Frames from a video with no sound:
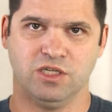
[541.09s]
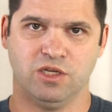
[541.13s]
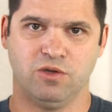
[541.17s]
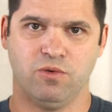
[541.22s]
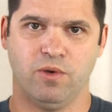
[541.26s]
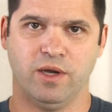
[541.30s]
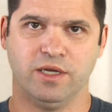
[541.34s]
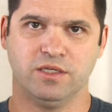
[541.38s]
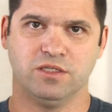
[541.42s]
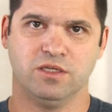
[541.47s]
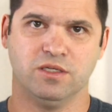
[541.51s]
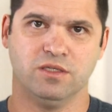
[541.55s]

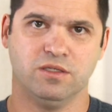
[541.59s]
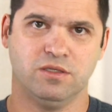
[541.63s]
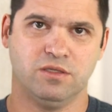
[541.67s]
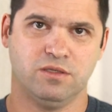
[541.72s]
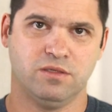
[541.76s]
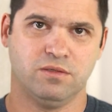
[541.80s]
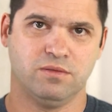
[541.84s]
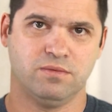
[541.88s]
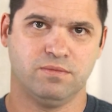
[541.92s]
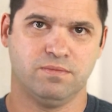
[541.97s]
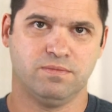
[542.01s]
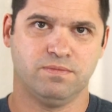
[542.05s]

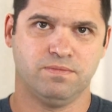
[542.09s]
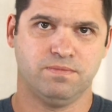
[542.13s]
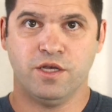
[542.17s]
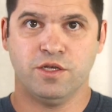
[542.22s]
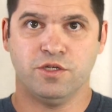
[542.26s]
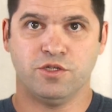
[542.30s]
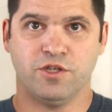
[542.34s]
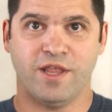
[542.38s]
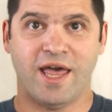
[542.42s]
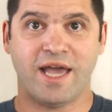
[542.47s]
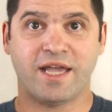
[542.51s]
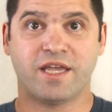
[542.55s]
questions.
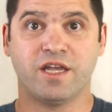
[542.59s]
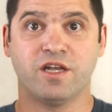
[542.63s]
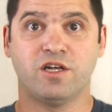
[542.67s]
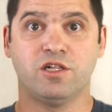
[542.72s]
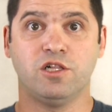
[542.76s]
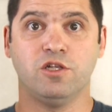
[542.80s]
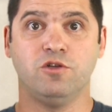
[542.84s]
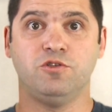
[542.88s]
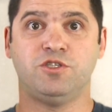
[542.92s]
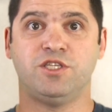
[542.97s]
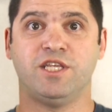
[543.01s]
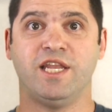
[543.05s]
So that
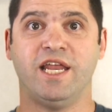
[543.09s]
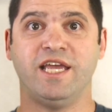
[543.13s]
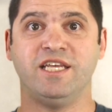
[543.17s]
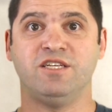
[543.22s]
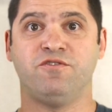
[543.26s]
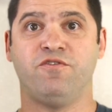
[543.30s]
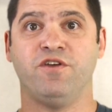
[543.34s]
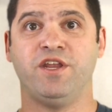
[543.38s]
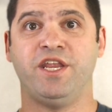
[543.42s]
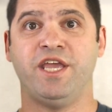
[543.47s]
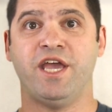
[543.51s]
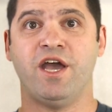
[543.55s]
concludes today's
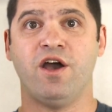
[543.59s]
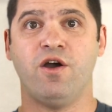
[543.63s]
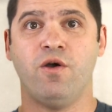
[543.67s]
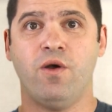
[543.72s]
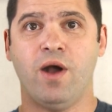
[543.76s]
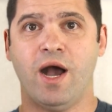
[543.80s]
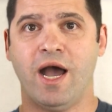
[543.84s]
video.